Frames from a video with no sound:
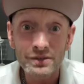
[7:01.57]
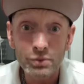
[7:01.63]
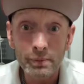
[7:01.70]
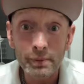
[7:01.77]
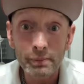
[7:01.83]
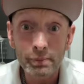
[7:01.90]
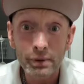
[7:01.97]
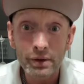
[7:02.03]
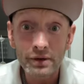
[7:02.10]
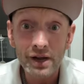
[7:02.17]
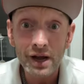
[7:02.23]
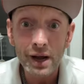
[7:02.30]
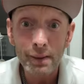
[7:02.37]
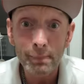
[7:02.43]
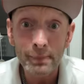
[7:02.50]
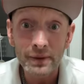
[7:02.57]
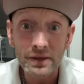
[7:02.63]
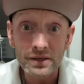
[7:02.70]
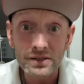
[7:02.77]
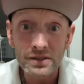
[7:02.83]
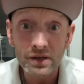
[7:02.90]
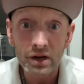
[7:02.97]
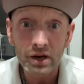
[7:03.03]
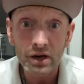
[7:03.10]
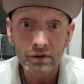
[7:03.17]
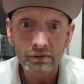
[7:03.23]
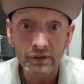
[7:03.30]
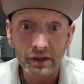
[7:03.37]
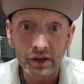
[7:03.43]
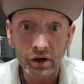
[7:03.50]
will be burned up and
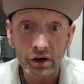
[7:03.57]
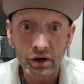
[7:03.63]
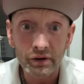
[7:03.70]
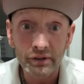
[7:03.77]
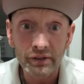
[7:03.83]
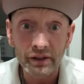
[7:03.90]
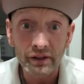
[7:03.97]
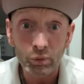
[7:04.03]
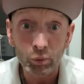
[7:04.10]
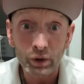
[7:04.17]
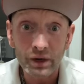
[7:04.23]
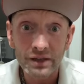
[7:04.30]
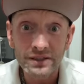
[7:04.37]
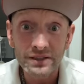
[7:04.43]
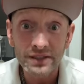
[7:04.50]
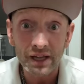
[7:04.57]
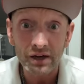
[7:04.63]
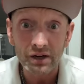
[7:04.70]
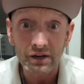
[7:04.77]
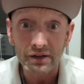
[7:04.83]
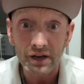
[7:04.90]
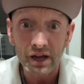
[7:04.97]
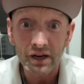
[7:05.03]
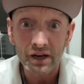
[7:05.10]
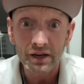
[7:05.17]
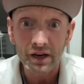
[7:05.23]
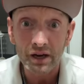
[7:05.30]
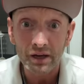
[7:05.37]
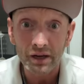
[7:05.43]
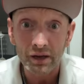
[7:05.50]
dissolved, and the earth and the works that are done
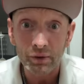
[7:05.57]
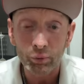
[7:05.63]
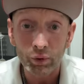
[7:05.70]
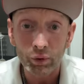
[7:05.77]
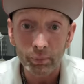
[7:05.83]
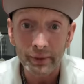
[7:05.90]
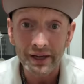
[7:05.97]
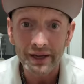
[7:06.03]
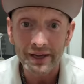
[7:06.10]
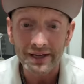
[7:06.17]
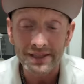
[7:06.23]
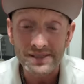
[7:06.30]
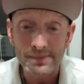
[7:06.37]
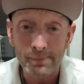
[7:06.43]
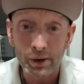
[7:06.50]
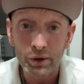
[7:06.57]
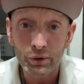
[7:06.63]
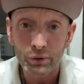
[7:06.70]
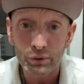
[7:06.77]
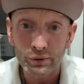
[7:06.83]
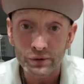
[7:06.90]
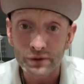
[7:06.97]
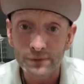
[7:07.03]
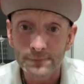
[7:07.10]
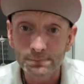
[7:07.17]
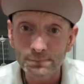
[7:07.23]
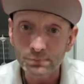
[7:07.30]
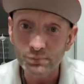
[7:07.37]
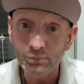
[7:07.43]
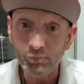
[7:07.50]
on it will be exposed.
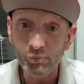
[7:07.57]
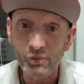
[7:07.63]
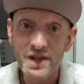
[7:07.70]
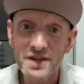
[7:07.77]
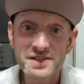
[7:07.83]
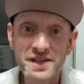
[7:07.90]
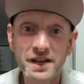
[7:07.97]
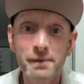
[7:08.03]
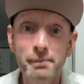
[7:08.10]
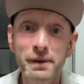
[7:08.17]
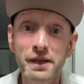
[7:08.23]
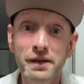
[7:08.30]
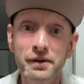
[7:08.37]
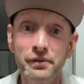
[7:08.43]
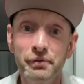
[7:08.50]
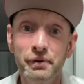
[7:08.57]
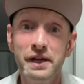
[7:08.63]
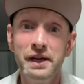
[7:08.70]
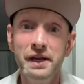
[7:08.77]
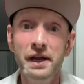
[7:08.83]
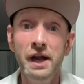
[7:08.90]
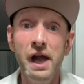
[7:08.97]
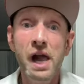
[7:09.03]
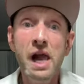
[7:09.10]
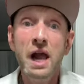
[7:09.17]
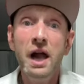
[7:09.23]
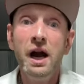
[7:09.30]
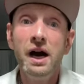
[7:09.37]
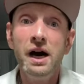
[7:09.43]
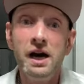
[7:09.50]
2 Peter 3
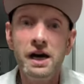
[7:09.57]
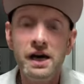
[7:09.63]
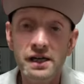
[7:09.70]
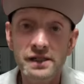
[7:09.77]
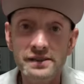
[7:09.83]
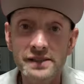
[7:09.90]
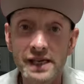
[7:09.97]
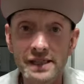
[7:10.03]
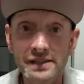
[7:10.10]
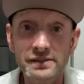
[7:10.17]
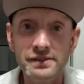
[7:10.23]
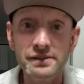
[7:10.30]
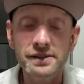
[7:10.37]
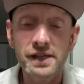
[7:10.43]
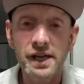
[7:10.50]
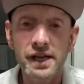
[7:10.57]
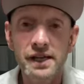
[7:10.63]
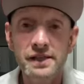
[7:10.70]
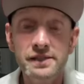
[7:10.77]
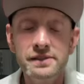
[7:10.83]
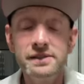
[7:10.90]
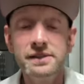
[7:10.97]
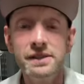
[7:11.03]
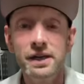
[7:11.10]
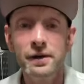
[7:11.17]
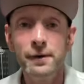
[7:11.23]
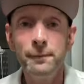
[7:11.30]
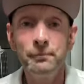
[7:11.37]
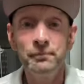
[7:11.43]
uh, 9 through 10. So.